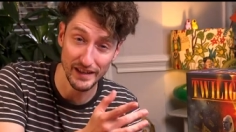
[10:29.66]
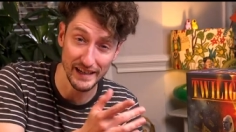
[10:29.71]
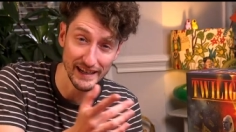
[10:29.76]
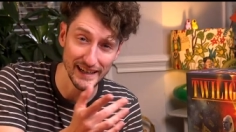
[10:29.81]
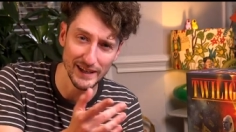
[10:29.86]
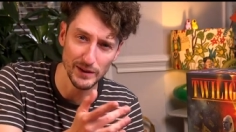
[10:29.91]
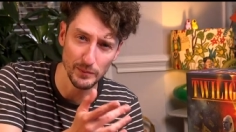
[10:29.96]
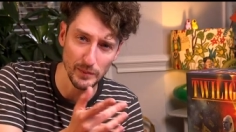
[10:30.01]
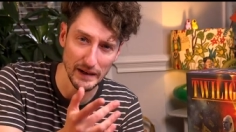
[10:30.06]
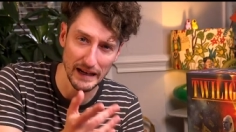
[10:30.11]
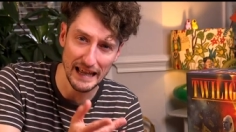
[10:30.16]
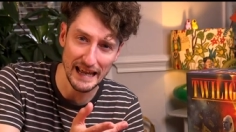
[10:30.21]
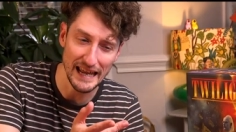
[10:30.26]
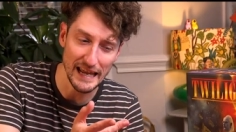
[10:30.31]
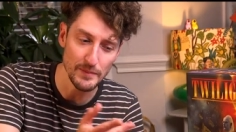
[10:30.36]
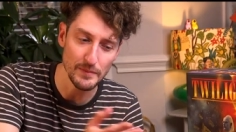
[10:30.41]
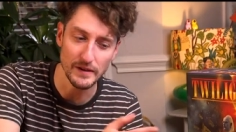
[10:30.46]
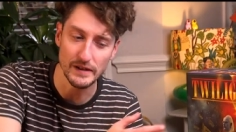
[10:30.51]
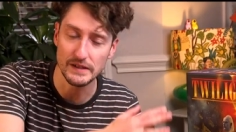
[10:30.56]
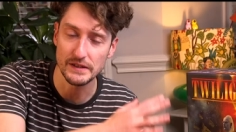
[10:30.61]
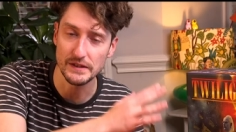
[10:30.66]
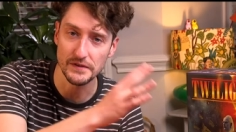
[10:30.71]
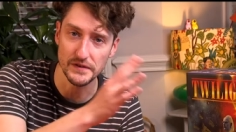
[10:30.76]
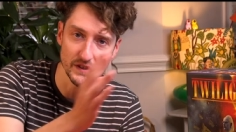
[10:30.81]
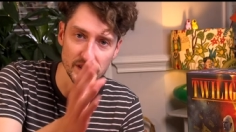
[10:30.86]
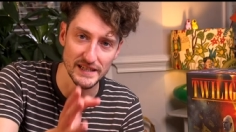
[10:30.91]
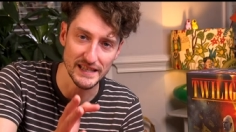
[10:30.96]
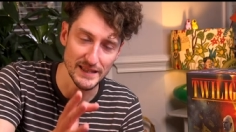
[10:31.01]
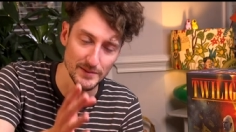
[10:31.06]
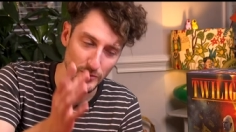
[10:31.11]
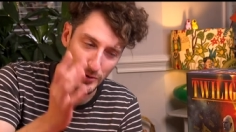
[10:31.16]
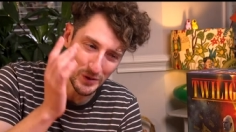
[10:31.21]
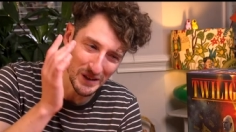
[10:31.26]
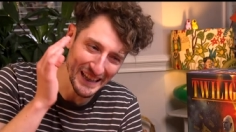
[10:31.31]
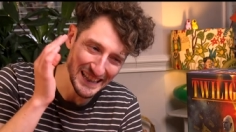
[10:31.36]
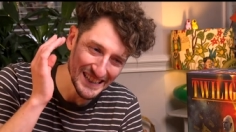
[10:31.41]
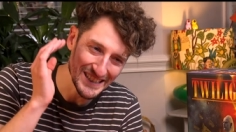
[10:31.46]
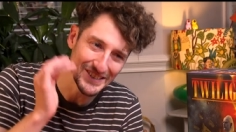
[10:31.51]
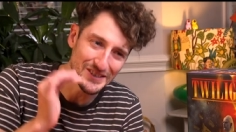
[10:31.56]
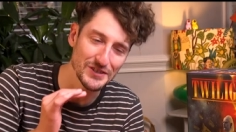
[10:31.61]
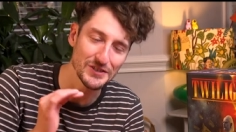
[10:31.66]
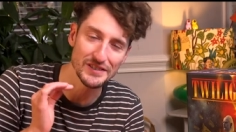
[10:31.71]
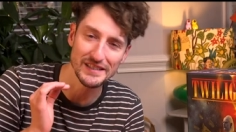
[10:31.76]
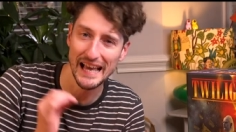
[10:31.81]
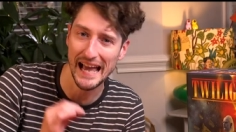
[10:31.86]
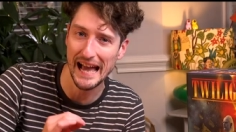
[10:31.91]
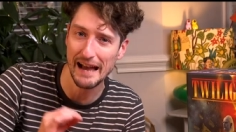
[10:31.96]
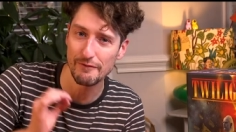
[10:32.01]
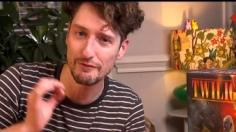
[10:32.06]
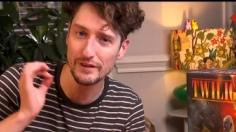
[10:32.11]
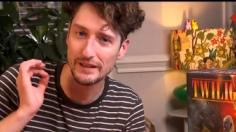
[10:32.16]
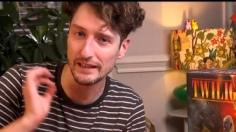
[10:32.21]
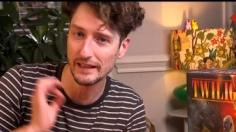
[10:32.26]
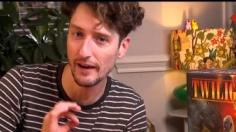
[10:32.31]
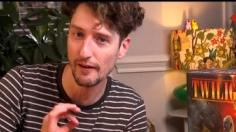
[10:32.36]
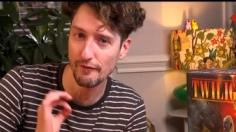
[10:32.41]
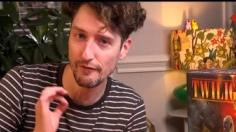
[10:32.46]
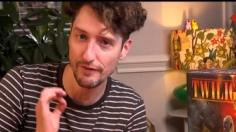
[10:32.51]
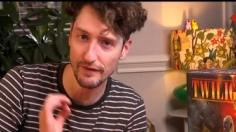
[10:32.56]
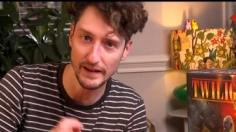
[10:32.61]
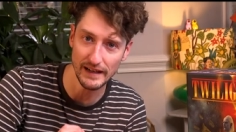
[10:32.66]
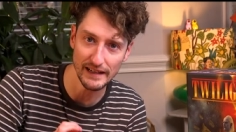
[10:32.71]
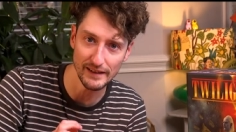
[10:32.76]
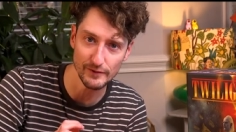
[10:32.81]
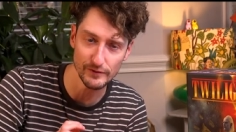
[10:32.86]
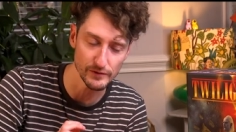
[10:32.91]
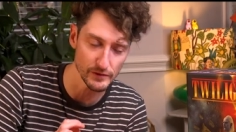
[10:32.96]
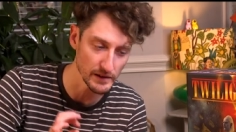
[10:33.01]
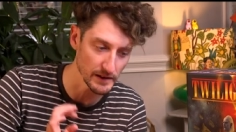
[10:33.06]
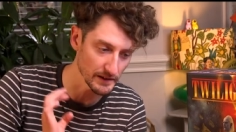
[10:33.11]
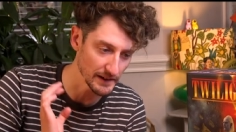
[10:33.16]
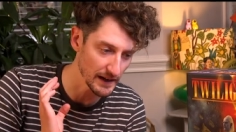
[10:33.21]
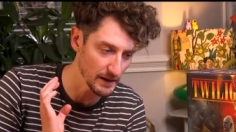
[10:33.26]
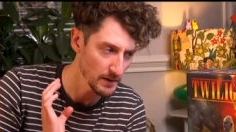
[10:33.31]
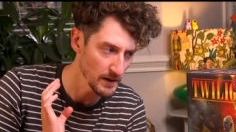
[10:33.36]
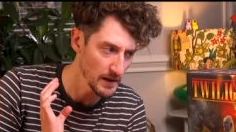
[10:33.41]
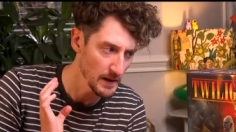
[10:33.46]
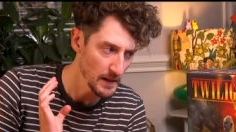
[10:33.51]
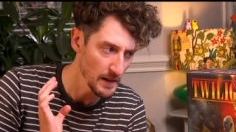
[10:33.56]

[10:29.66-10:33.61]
they're going to play because you've seen them all and you just have the gut feeling for it. Now,